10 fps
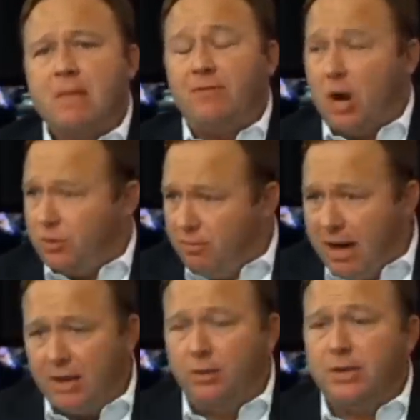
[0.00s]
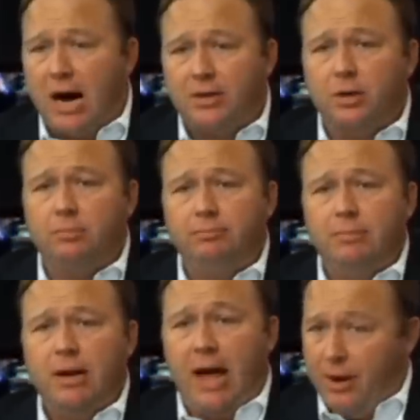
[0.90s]
I talked to a medical doctor
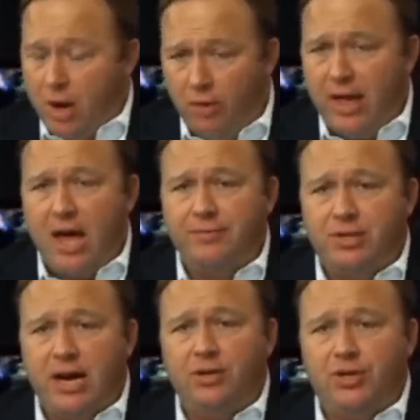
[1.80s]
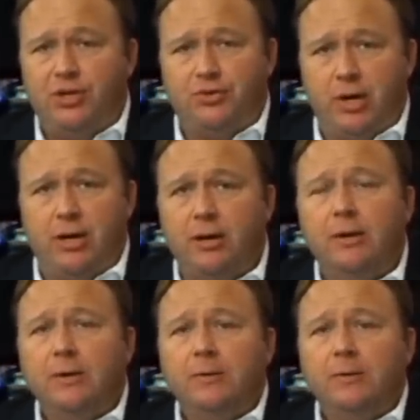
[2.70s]
I know the head of state she's treated.